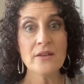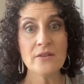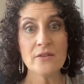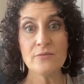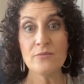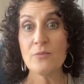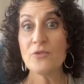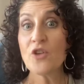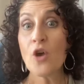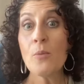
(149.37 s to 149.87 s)

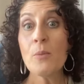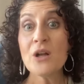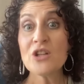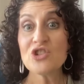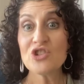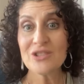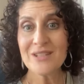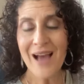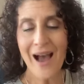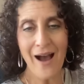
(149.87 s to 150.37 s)
so
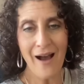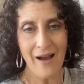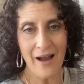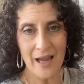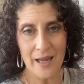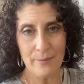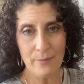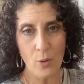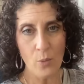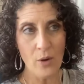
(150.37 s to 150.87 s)
much
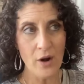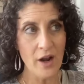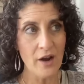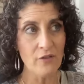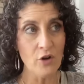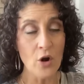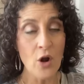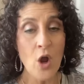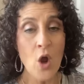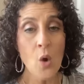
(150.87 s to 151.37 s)
time or
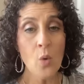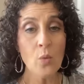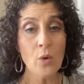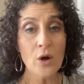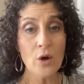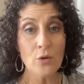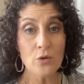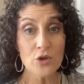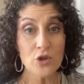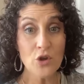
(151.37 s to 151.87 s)
whatever.
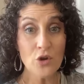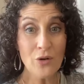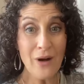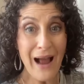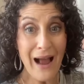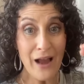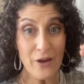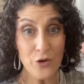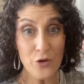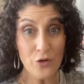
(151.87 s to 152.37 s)
Well, your
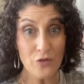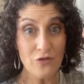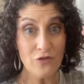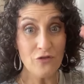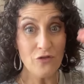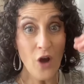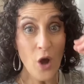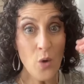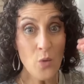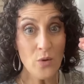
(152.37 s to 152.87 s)
your
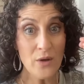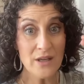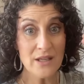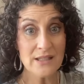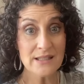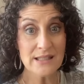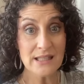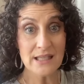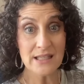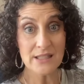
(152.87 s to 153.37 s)

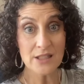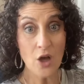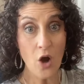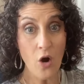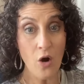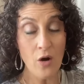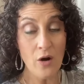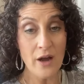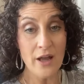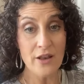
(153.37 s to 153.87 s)
focus is
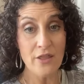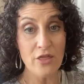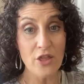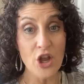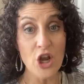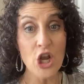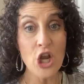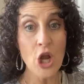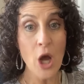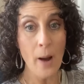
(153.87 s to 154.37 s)
on the
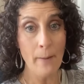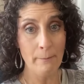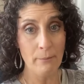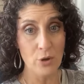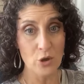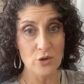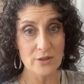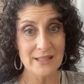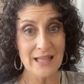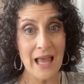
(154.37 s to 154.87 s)

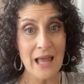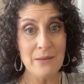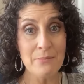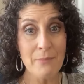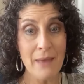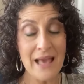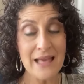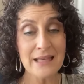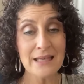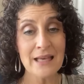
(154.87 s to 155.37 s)
numbers and
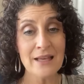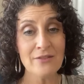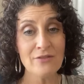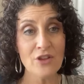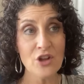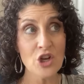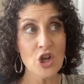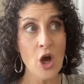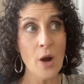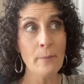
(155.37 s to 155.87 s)
making
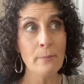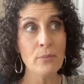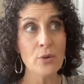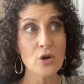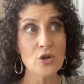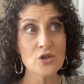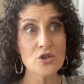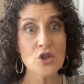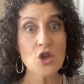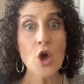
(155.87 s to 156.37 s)
the
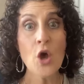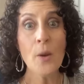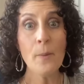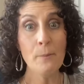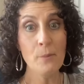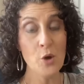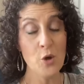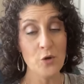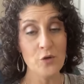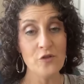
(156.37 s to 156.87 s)
numbers
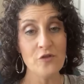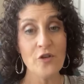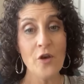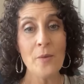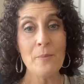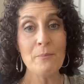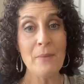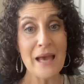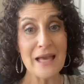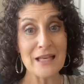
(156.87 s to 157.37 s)
move,
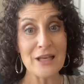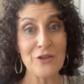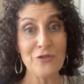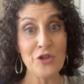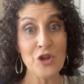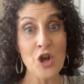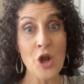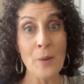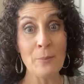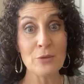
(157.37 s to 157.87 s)
making
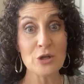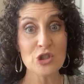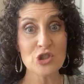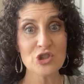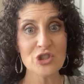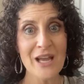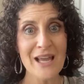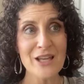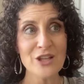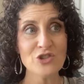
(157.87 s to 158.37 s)
the numbers
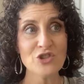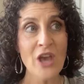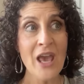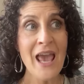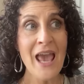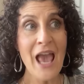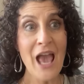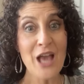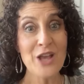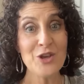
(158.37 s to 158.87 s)
change.
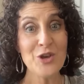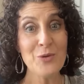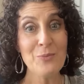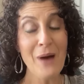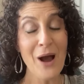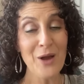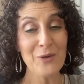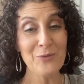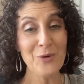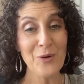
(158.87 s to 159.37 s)
And you
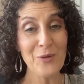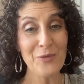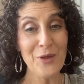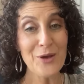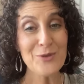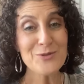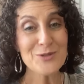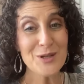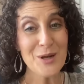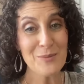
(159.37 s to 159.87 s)
might want
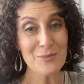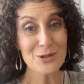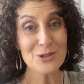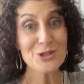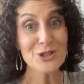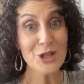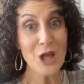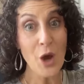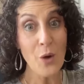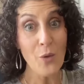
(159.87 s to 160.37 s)
those numbers
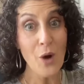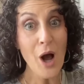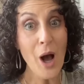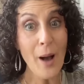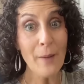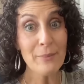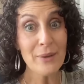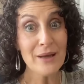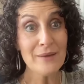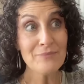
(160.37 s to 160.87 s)
to go
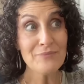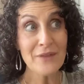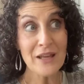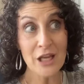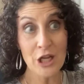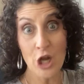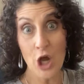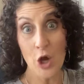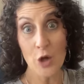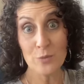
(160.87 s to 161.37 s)
up
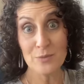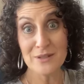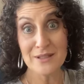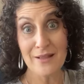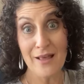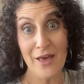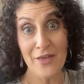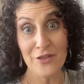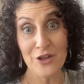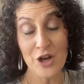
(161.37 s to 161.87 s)
in hopes
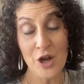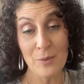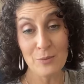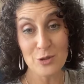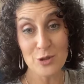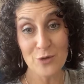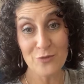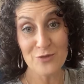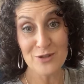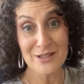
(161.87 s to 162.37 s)
that the
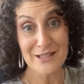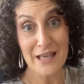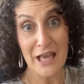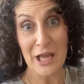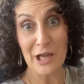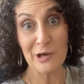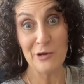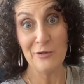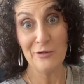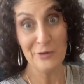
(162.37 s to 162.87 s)
numbers on the
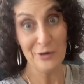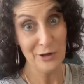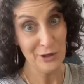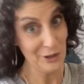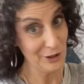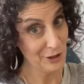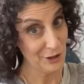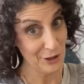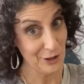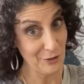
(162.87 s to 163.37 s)
scale are
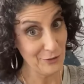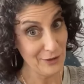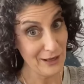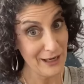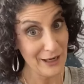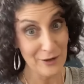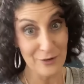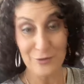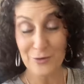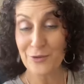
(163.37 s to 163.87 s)
going to go
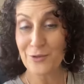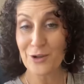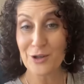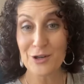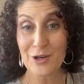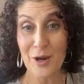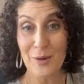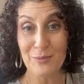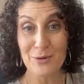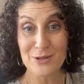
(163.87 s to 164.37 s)
down or the
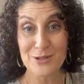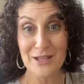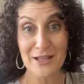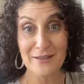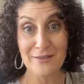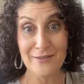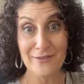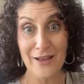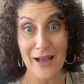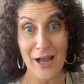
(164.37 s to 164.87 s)
numbers
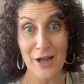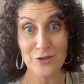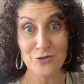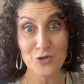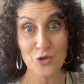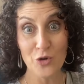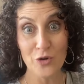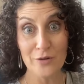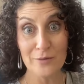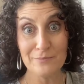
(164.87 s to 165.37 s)
inside
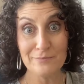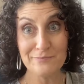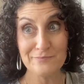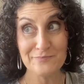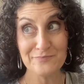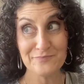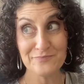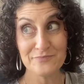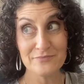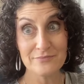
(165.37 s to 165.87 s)
your
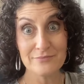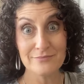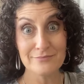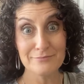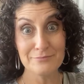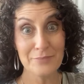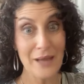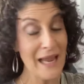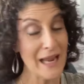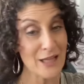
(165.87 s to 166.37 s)

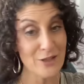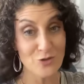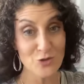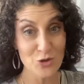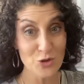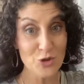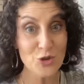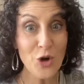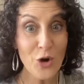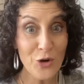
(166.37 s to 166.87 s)
pants or
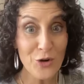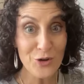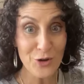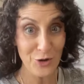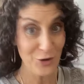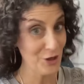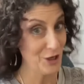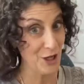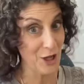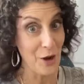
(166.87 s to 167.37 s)
shirt are
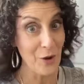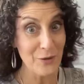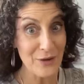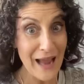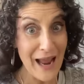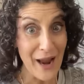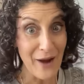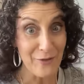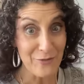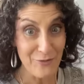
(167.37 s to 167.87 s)
going to go
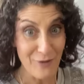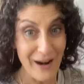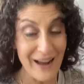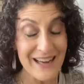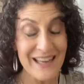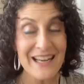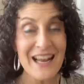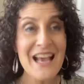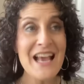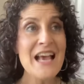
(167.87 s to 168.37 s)
down,
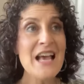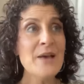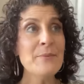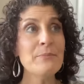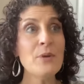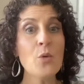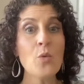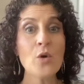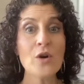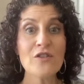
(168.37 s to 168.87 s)
right?
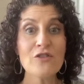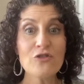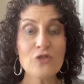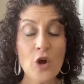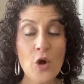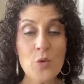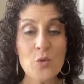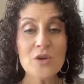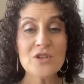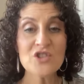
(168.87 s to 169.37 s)
But we're
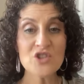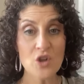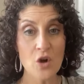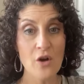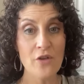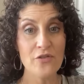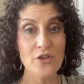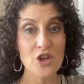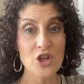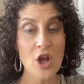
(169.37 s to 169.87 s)
focused
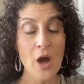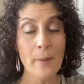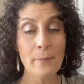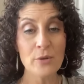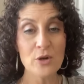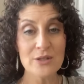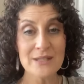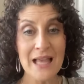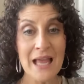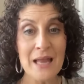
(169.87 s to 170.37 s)
on the
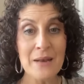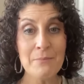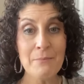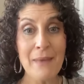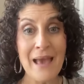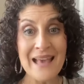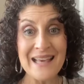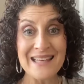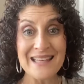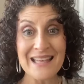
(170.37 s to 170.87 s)
numbers and
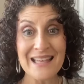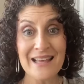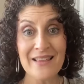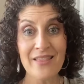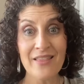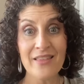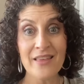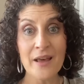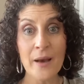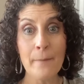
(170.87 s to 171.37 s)
making
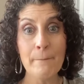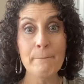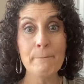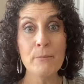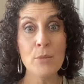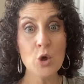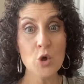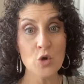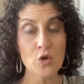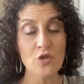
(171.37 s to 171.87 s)
them
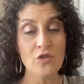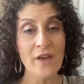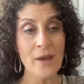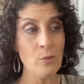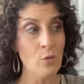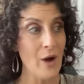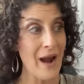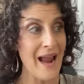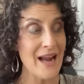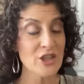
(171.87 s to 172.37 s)
move, and
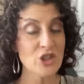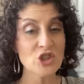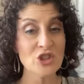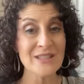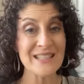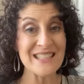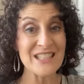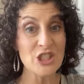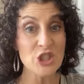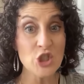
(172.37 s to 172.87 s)
we're
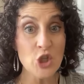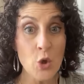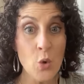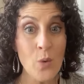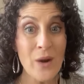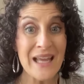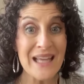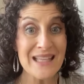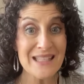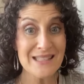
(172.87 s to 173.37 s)
actually
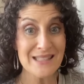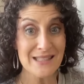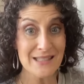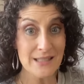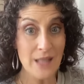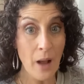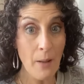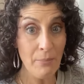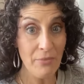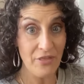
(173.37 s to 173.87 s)
doing
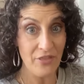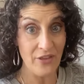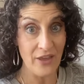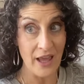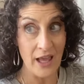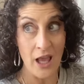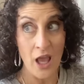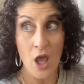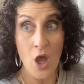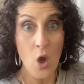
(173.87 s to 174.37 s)

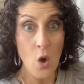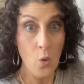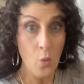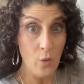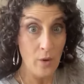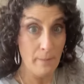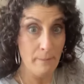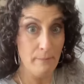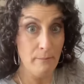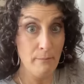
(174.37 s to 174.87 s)
something.
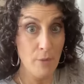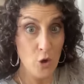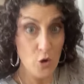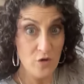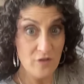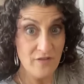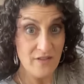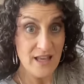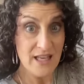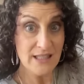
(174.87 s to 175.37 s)
We're
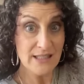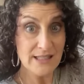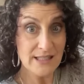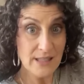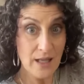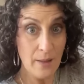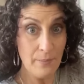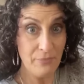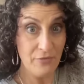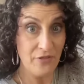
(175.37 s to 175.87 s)
moving
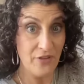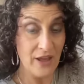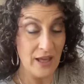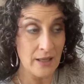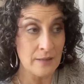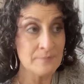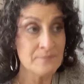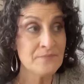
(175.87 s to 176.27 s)
something